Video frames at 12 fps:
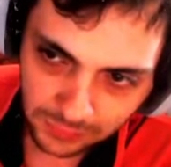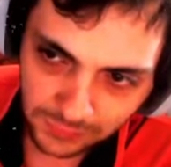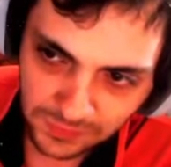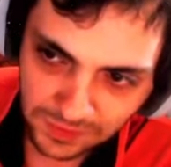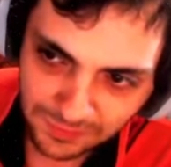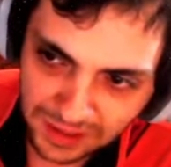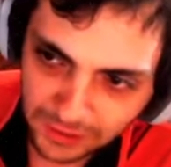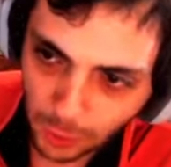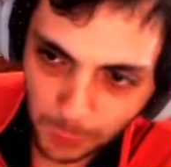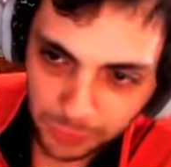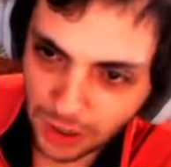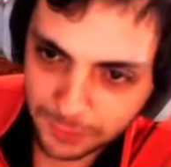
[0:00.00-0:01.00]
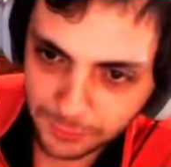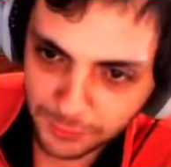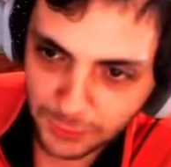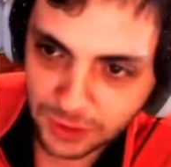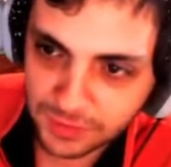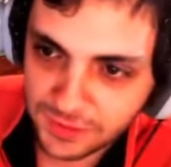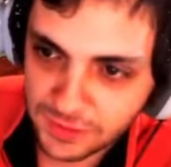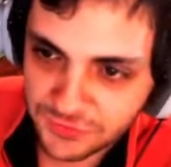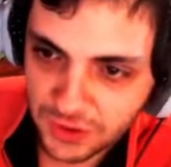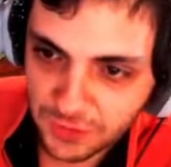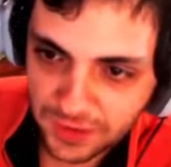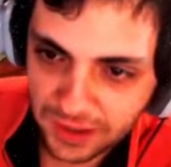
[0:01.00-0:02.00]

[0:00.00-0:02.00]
they've got no progress on any of these gens, I